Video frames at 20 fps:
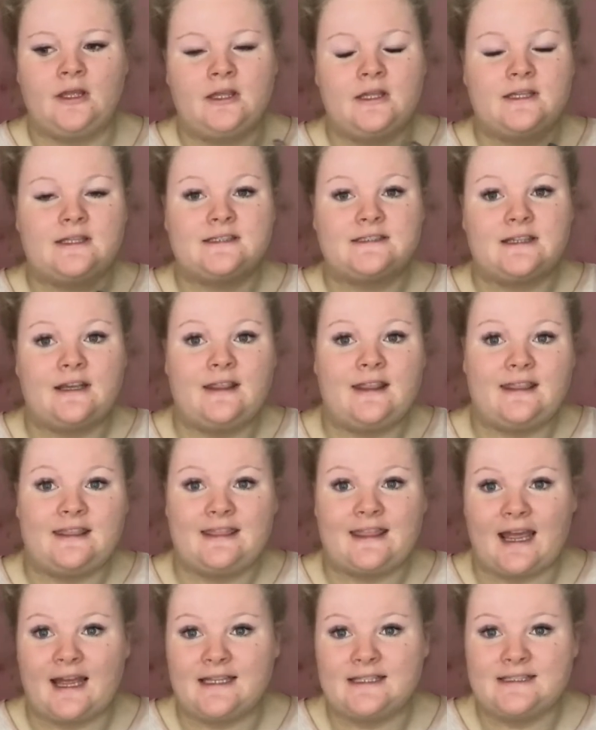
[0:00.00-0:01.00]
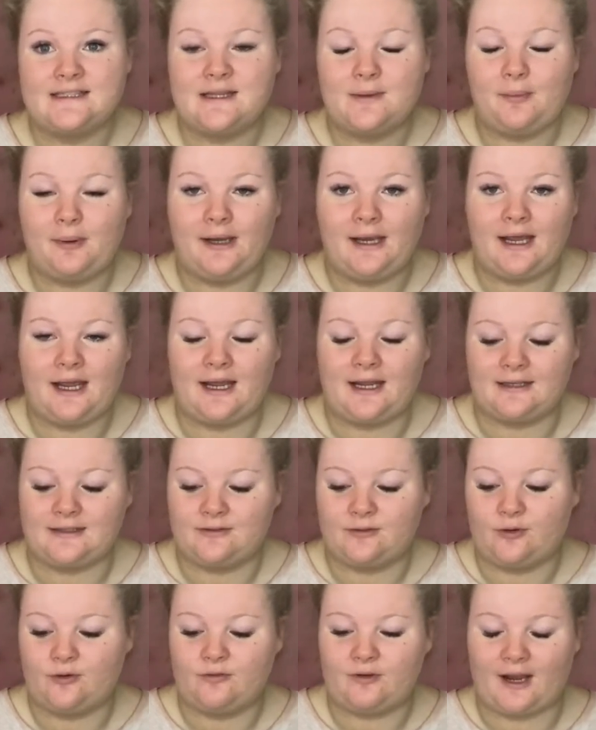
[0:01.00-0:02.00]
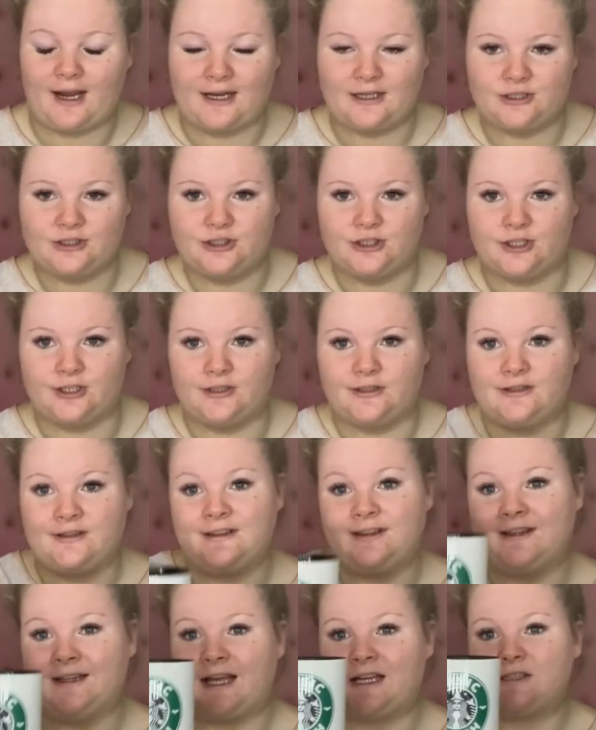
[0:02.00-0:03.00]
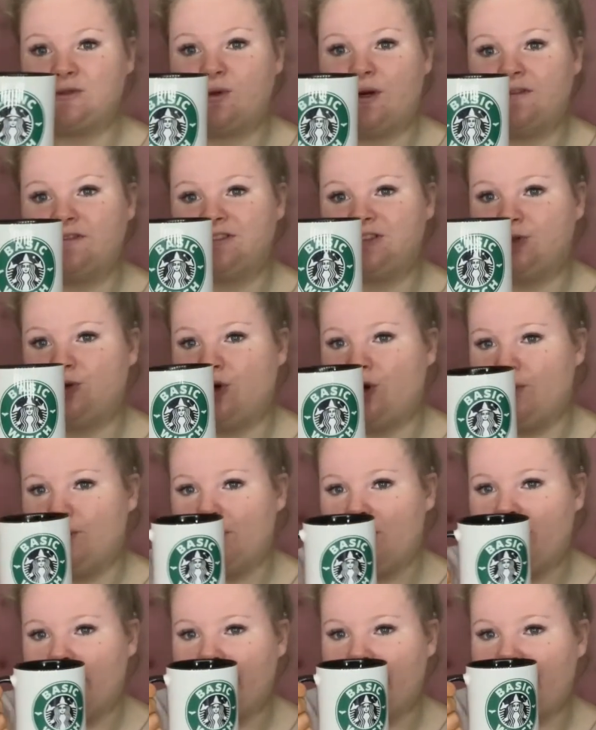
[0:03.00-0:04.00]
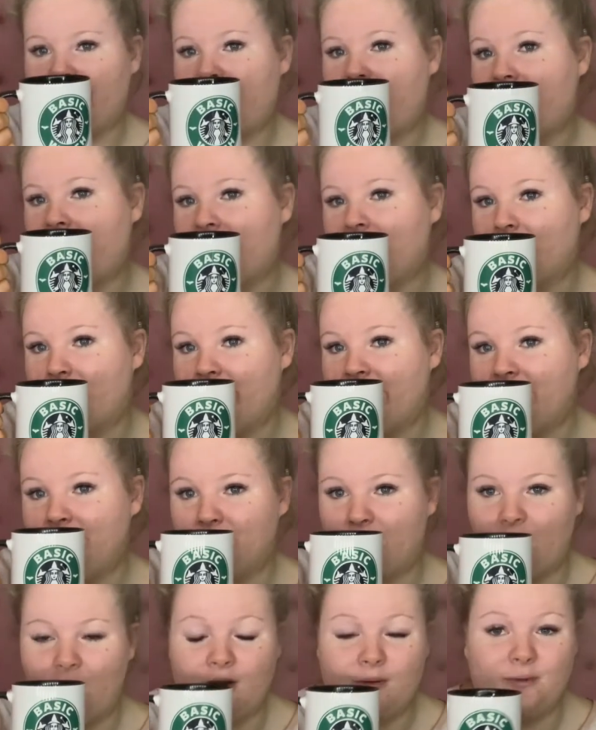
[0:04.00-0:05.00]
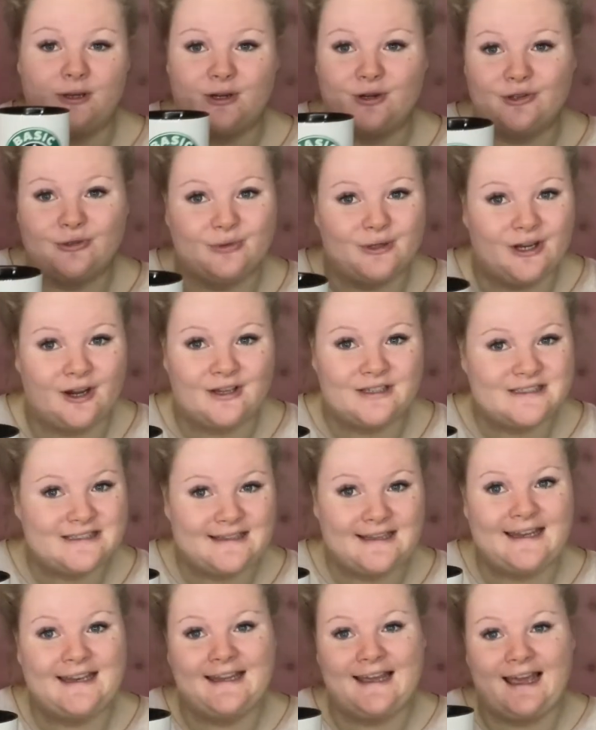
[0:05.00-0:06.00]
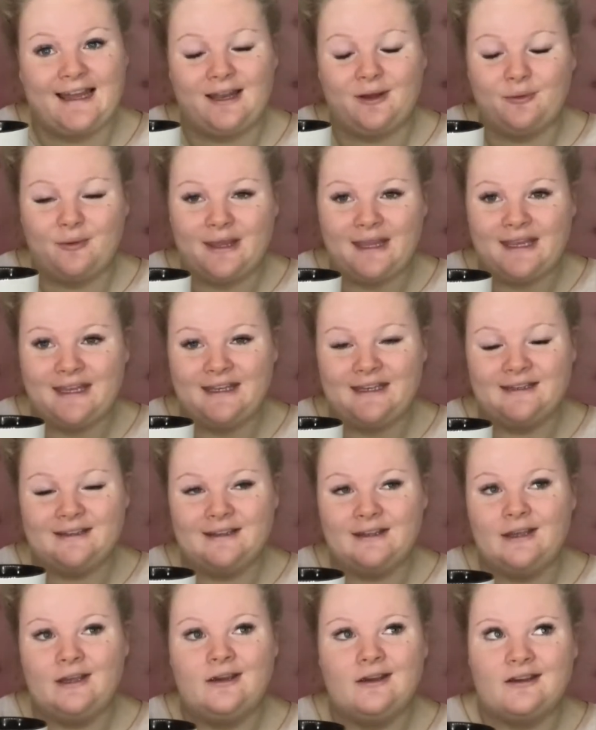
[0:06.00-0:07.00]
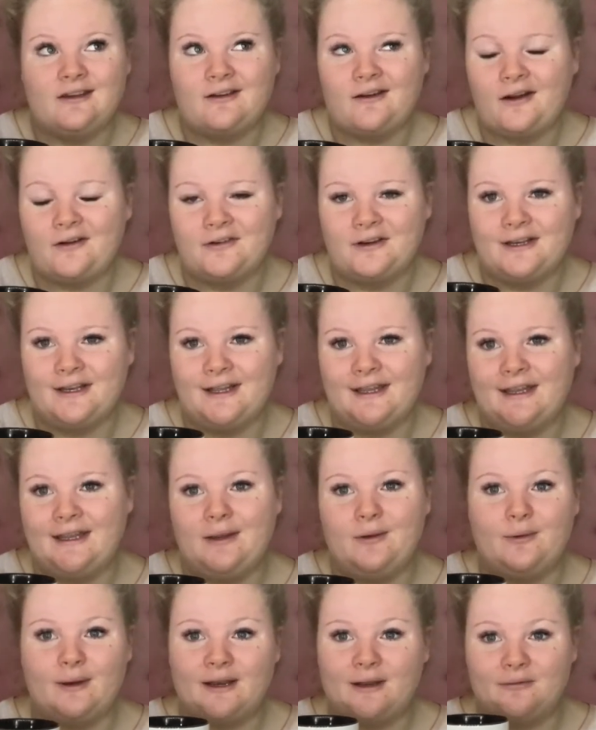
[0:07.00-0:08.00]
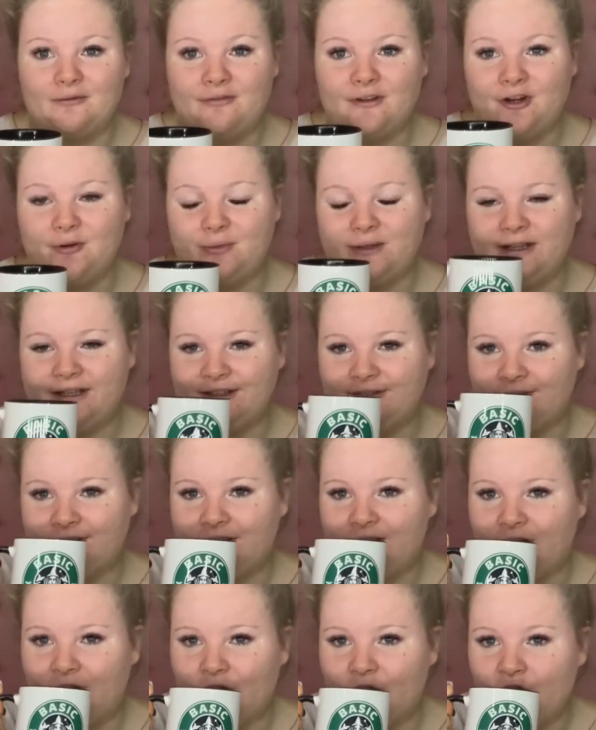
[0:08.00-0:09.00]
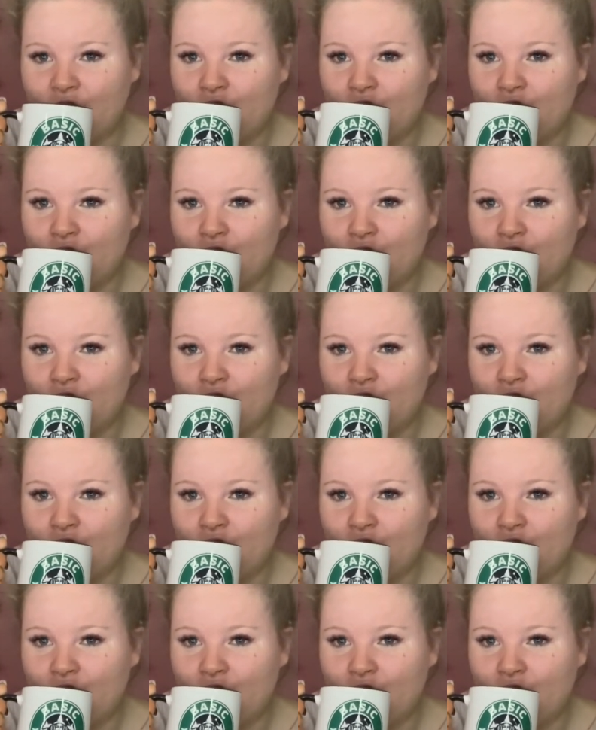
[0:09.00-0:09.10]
So that's the plan of action. That's why I've still got my Halloween mug because we are still in Halloween currently when I'm filming this video.